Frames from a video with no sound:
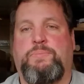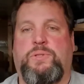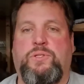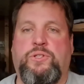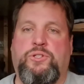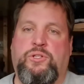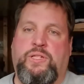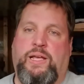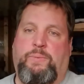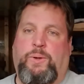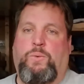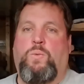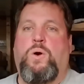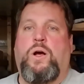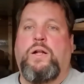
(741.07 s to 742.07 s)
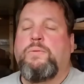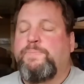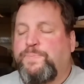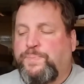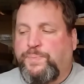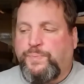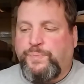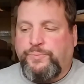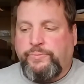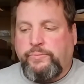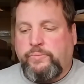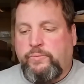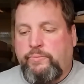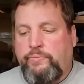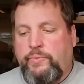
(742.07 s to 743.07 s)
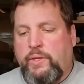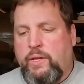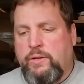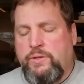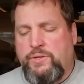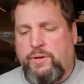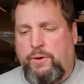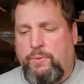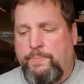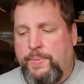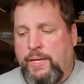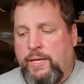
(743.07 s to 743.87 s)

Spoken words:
position that we want. So